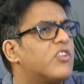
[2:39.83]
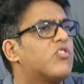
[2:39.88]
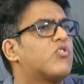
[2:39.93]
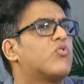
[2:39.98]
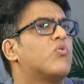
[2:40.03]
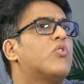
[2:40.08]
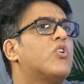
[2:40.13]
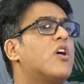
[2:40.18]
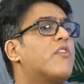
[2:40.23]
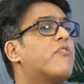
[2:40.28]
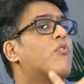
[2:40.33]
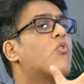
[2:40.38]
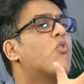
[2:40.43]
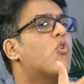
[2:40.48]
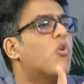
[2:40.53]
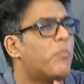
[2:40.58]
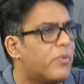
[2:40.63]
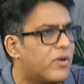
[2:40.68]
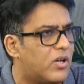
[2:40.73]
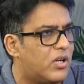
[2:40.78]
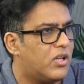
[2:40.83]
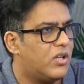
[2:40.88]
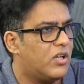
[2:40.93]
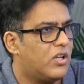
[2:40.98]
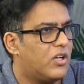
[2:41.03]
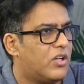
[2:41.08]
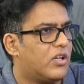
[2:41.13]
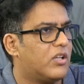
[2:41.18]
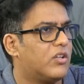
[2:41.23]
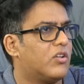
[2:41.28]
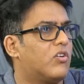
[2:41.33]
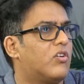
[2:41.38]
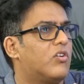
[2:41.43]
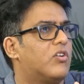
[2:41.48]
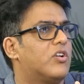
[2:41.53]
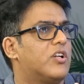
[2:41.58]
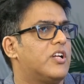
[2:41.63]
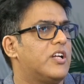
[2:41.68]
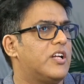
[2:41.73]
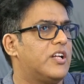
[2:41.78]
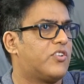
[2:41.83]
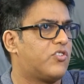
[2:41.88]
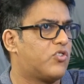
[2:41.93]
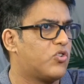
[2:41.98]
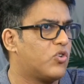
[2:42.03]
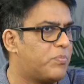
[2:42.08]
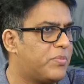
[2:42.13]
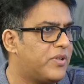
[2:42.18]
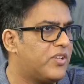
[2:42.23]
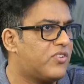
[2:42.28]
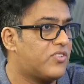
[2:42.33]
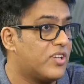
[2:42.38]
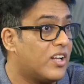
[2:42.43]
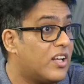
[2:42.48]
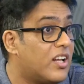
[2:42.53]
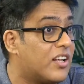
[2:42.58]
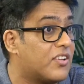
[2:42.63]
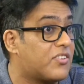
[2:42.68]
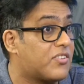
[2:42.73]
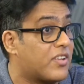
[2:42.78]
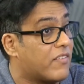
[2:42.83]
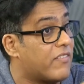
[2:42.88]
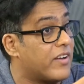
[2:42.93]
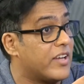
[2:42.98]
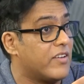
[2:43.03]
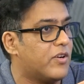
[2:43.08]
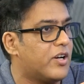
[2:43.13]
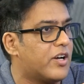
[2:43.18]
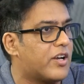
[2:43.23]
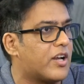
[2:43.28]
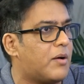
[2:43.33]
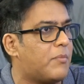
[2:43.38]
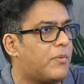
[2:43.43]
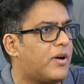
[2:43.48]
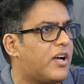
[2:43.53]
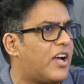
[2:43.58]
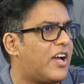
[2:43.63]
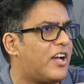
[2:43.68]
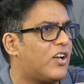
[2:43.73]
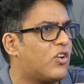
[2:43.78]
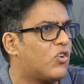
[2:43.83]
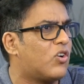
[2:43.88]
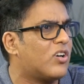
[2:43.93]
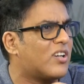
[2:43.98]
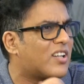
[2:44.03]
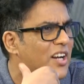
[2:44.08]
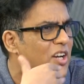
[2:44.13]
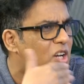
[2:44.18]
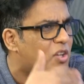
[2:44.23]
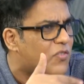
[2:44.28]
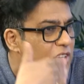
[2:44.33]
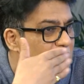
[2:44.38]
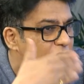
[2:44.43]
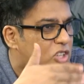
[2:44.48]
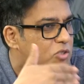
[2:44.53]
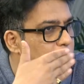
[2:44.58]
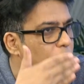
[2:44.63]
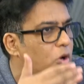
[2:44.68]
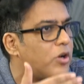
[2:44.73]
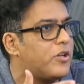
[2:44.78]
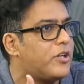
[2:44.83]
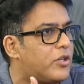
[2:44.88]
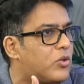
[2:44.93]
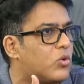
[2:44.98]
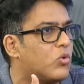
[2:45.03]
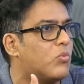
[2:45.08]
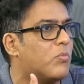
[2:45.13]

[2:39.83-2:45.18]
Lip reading: story of hope. It should be still a survival drama and not kind of exploited too